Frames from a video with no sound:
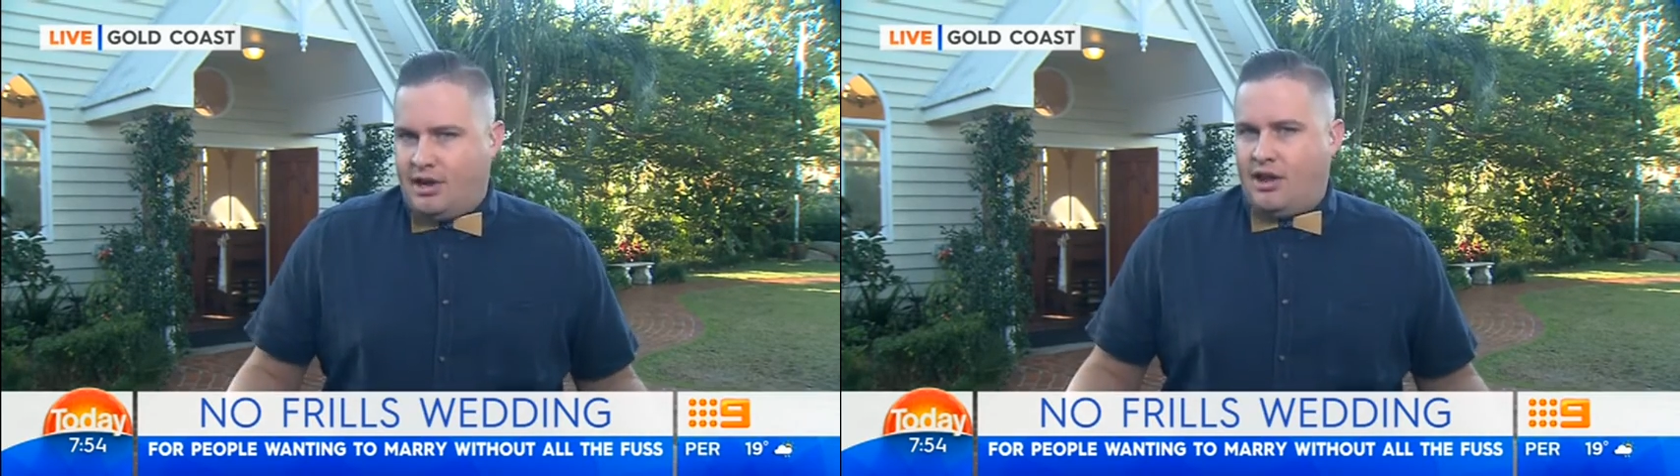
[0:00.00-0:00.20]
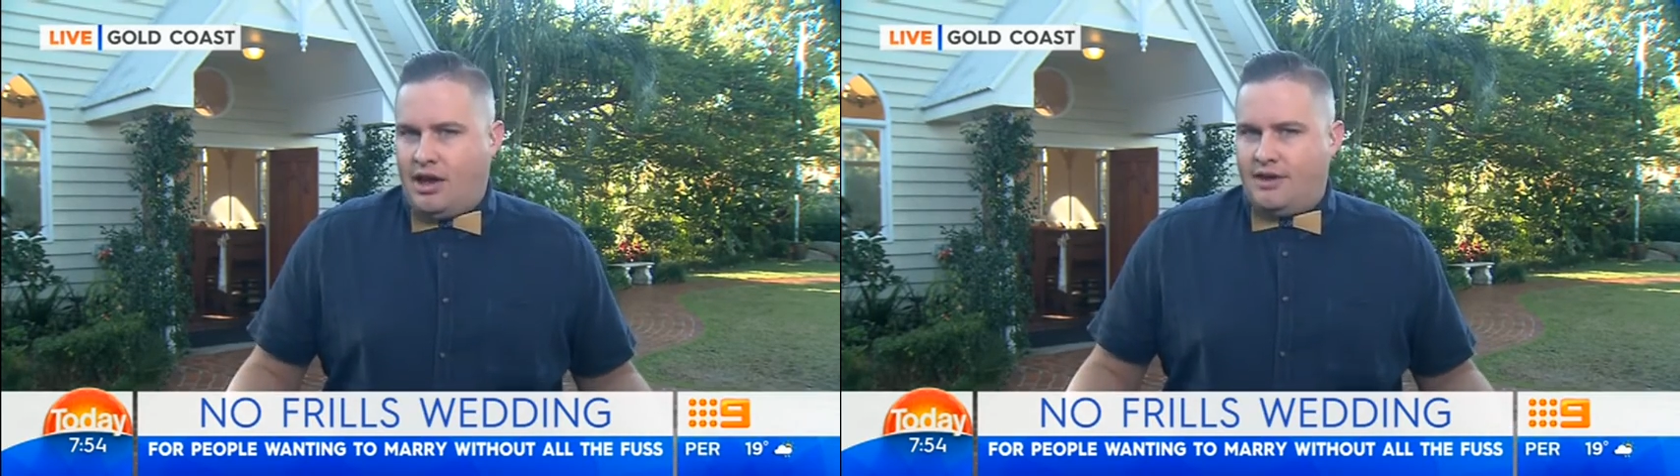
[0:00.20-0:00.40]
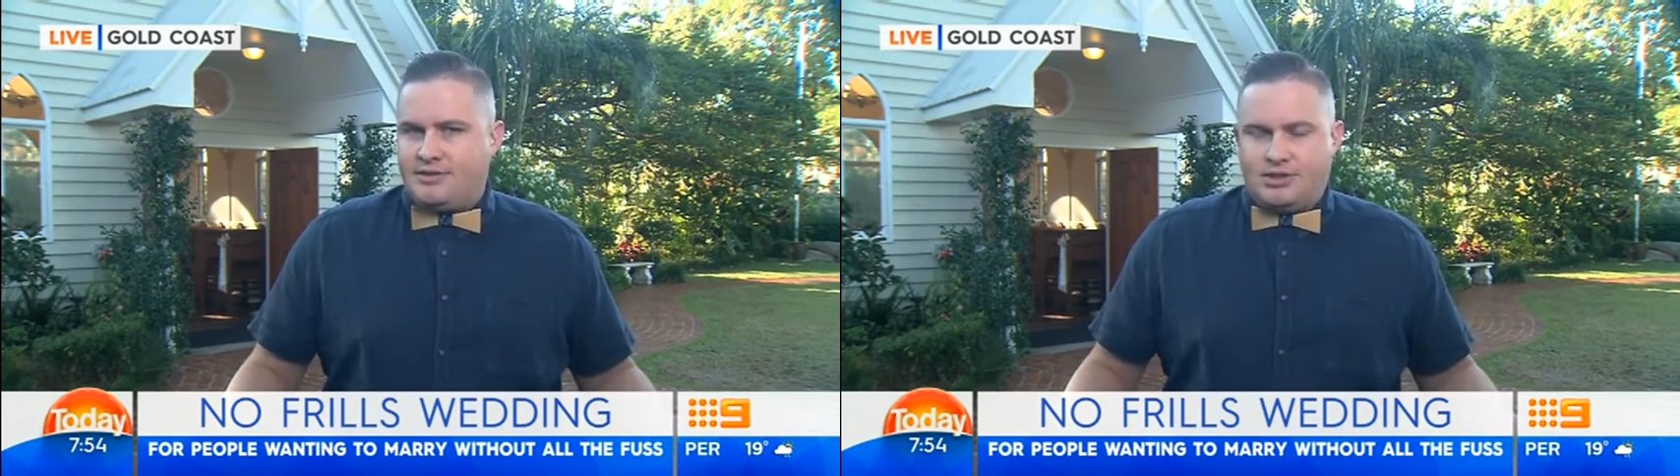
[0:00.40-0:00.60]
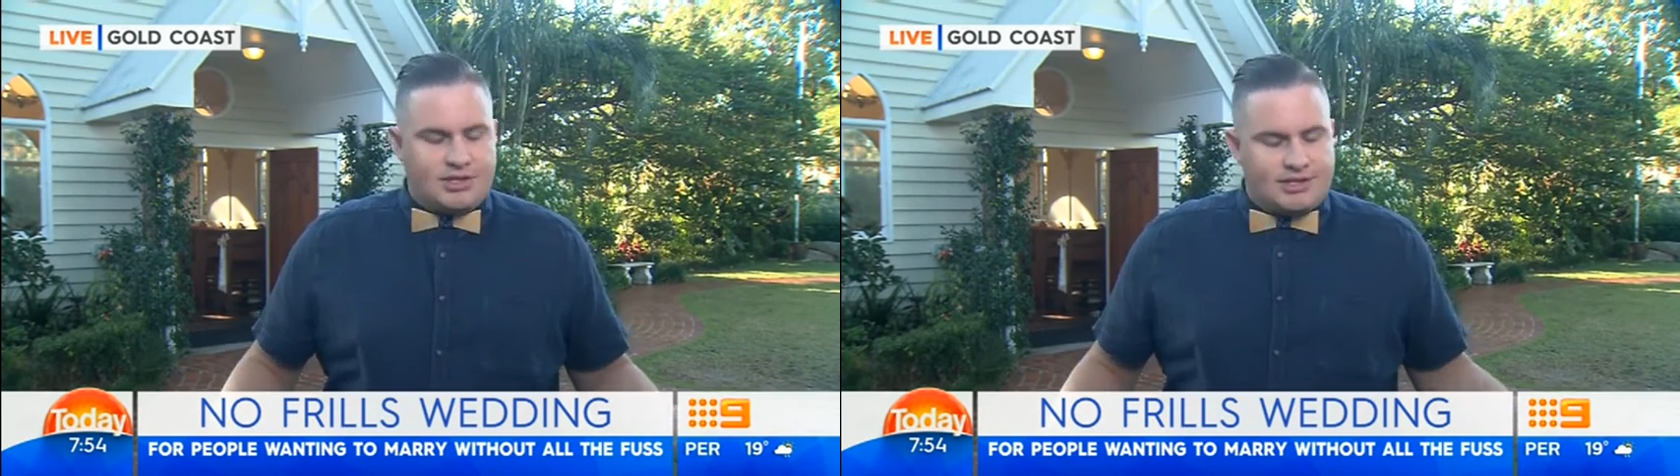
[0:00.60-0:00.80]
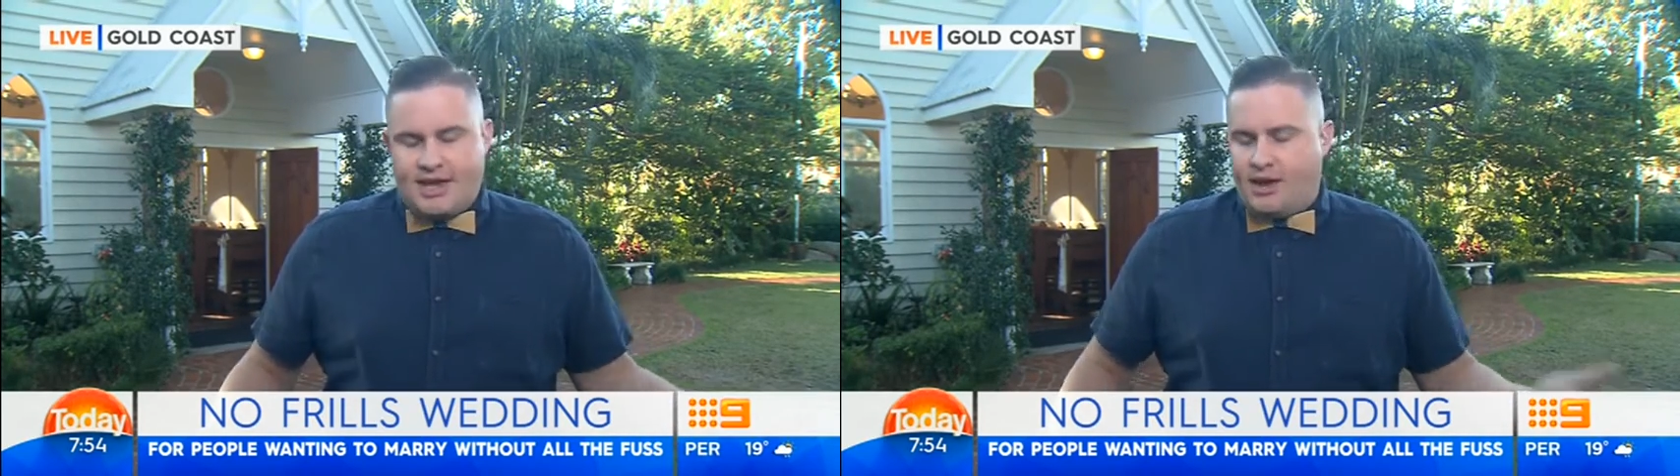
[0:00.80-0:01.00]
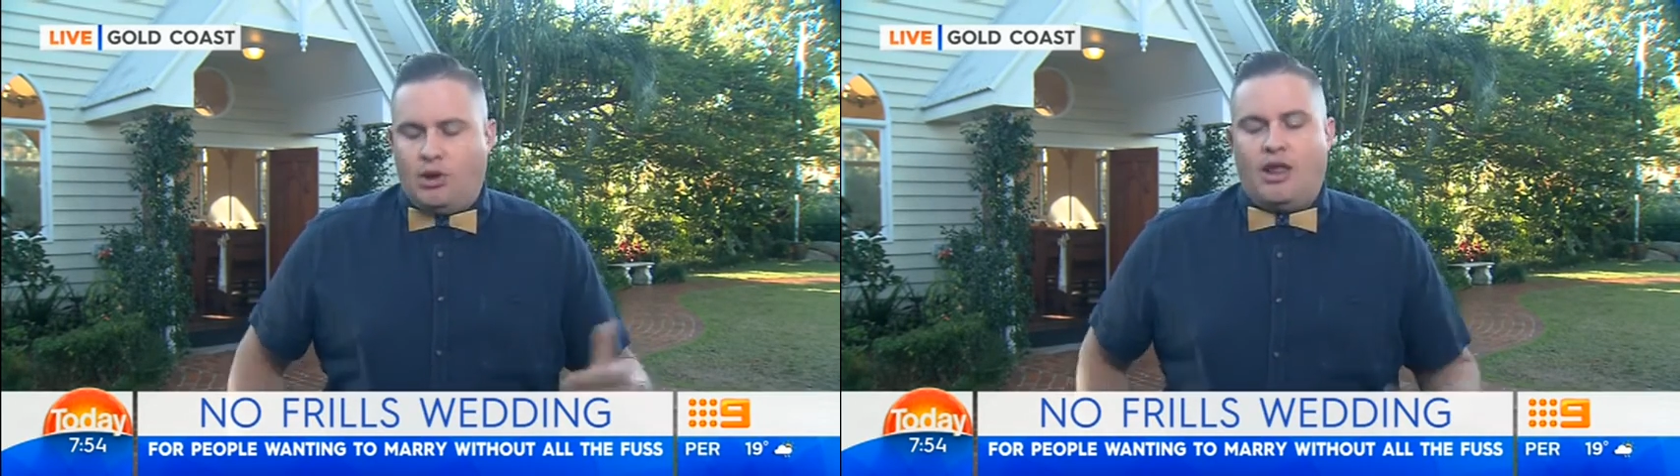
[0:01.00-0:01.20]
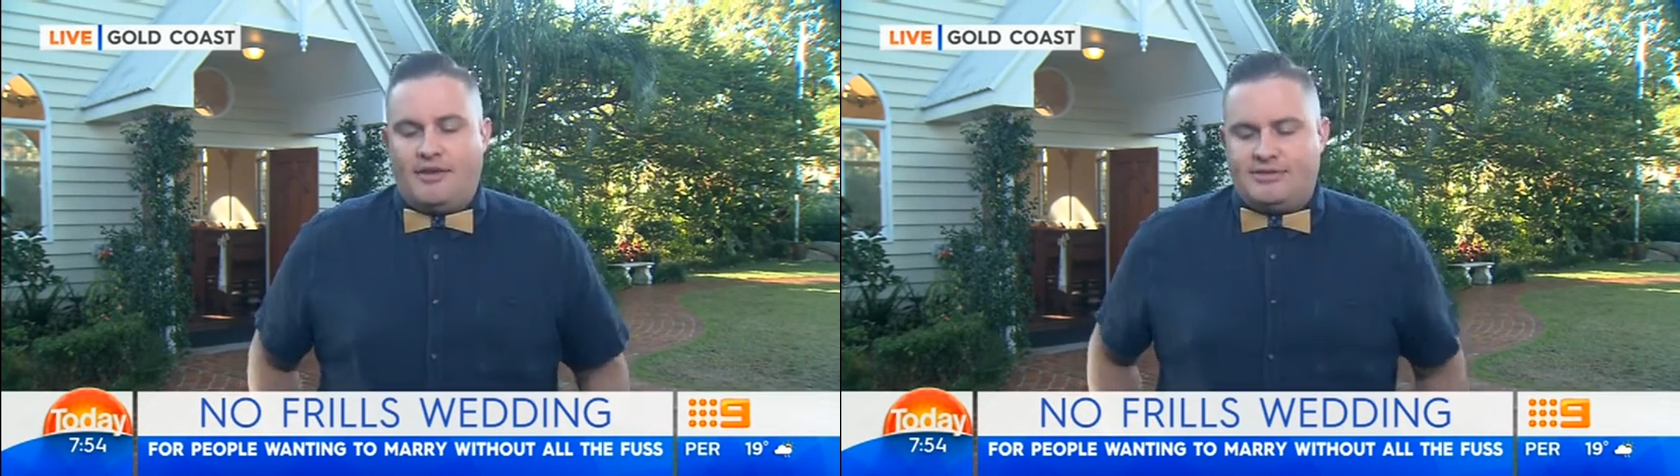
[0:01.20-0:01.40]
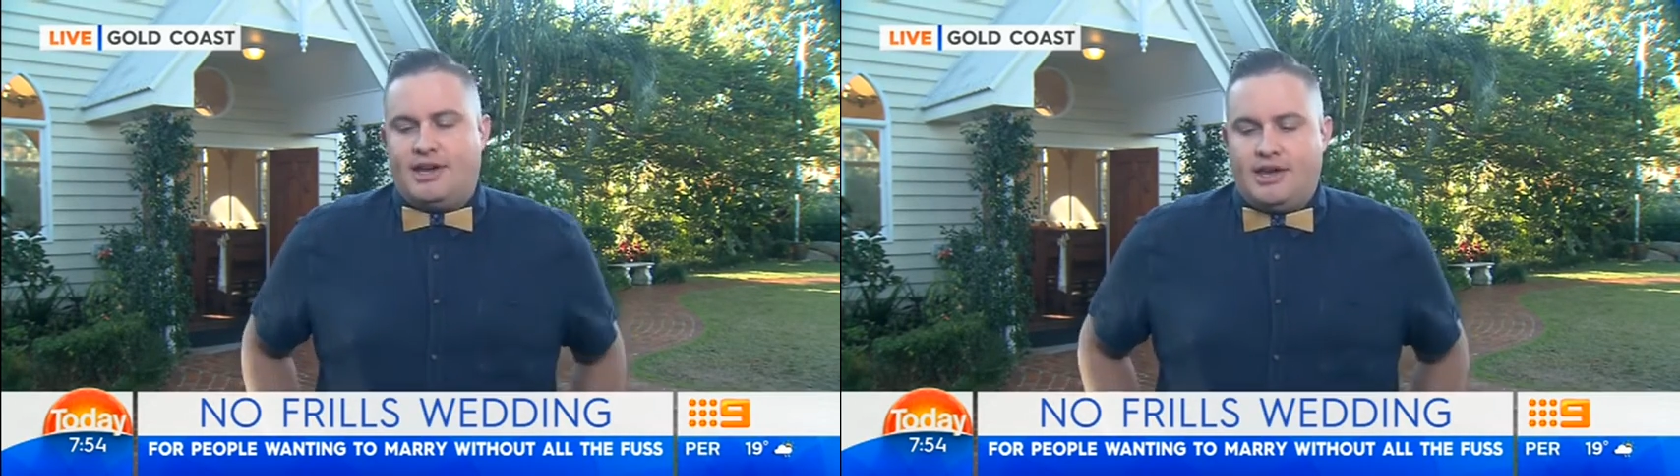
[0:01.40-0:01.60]
our lives and just tackle
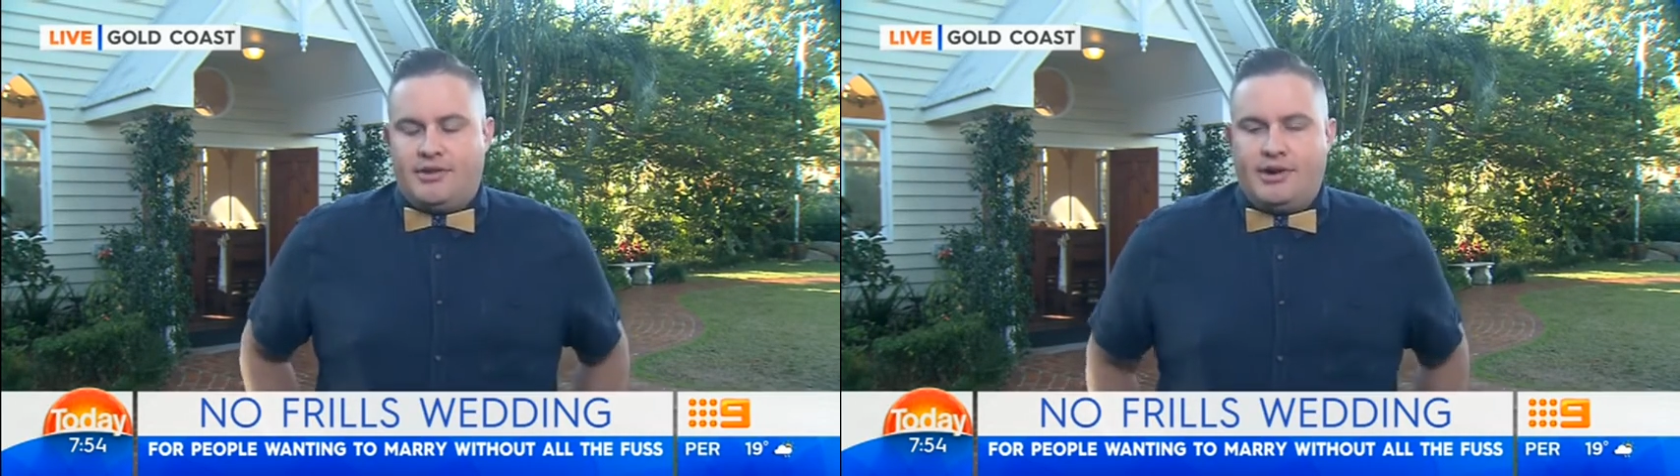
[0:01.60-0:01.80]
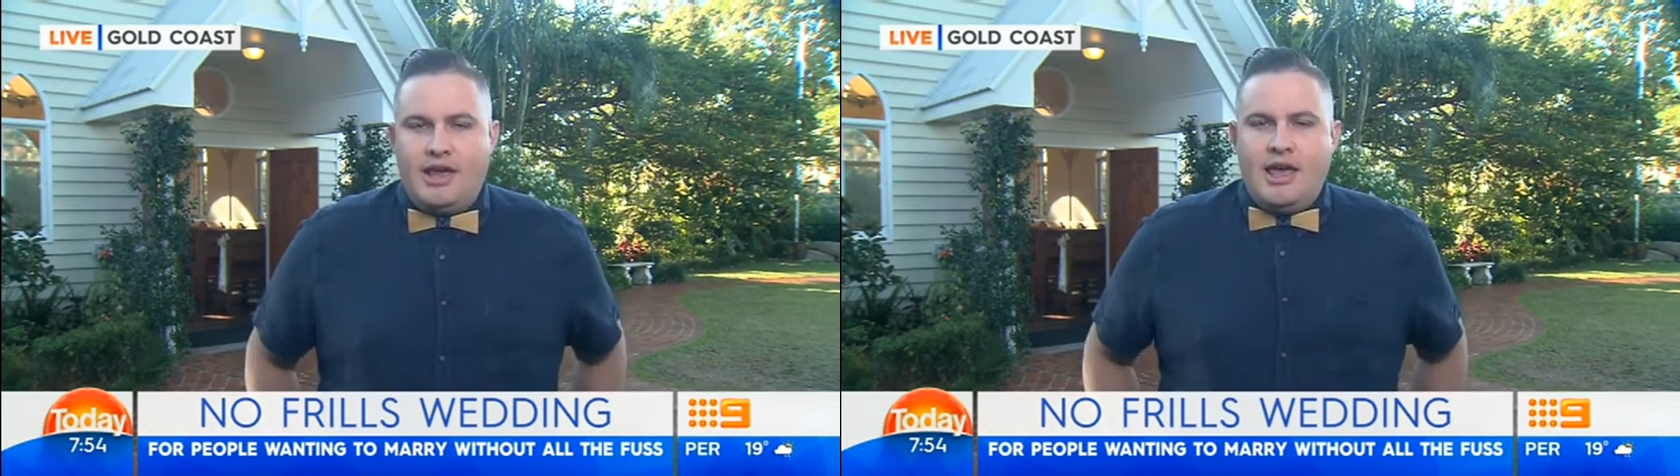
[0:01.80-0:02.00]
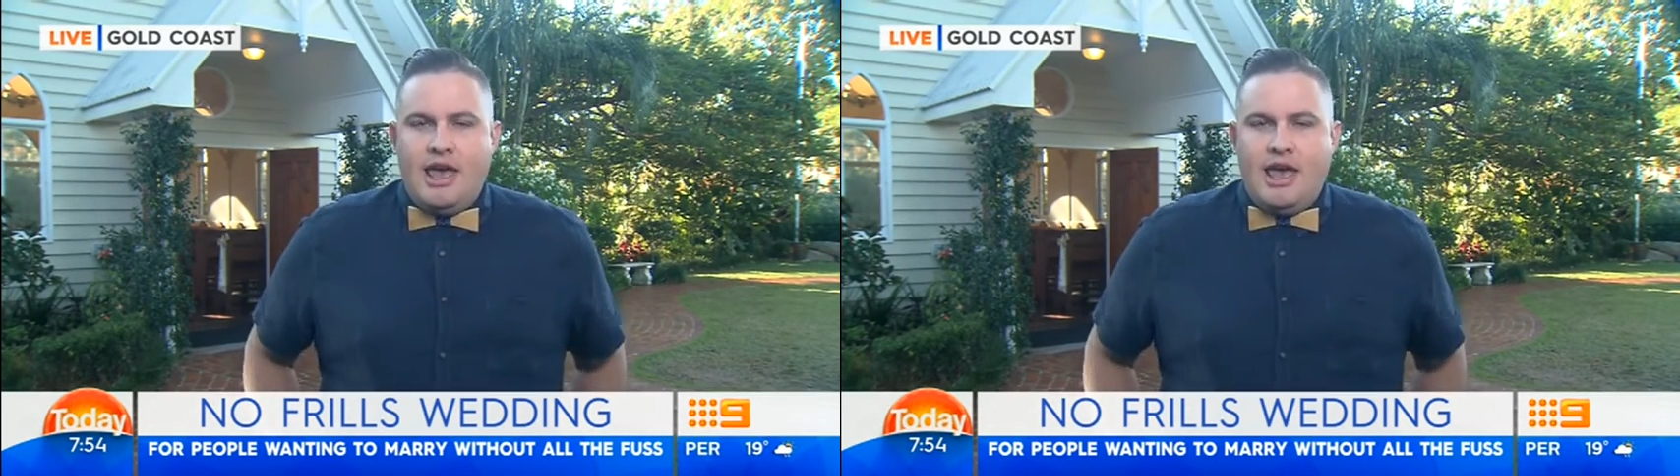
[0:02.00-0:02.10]
life together.